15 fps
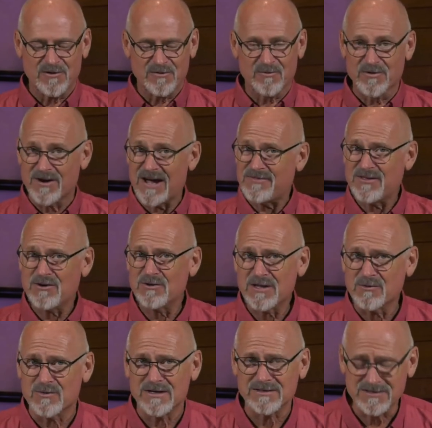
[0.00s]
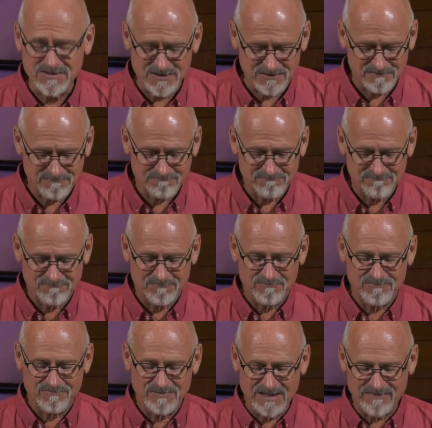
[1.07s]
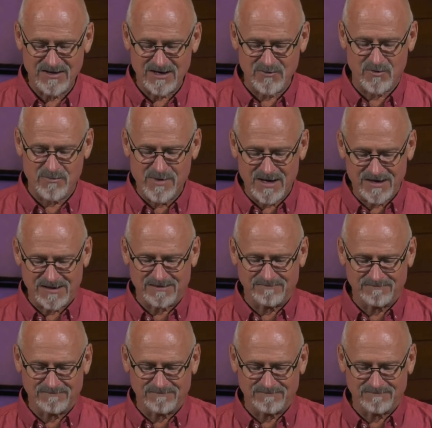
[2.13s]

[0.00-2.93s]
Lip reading: were not the only ones living in rebellion.